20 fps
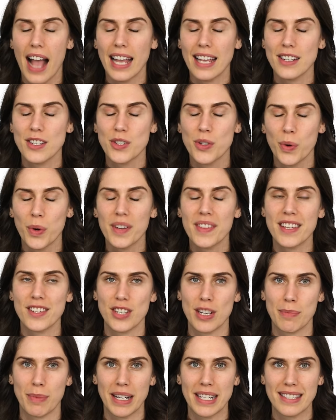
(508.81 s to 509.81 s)
I adore that
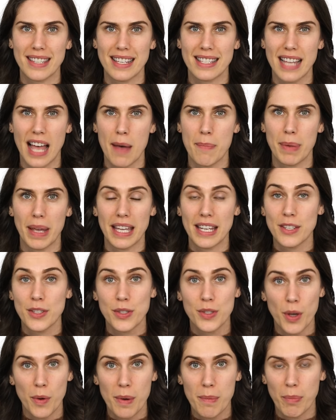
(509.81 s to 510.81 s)
she brings this up. It
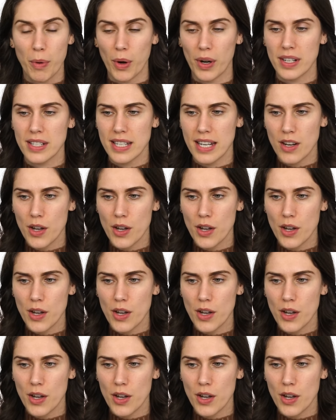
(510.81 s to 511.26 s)
is so important.